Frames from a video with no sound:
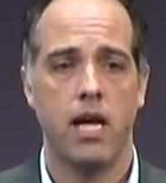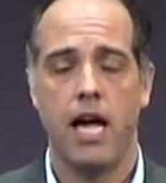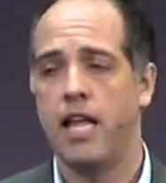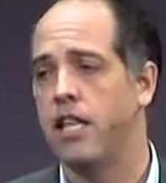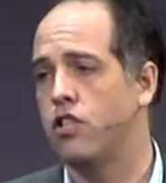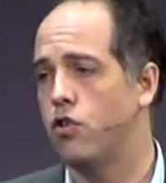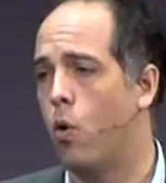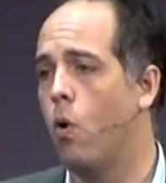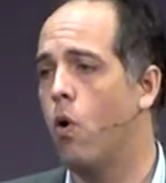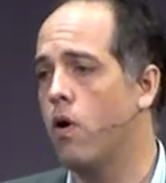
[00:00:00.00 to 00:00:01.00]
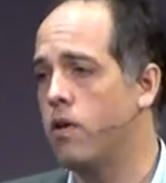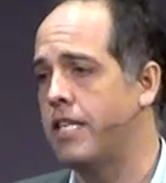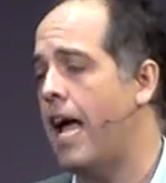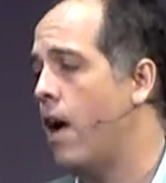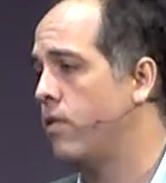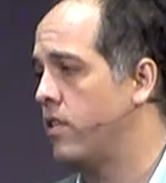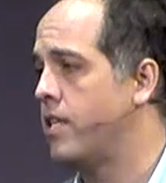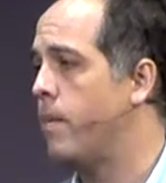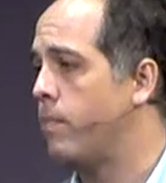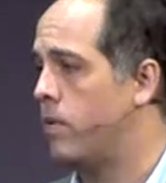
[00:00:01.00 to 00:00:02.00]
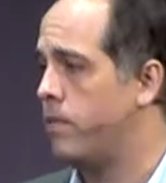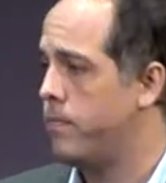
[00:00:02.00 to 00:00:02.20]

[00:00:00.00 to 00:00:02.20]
and they tore down the temple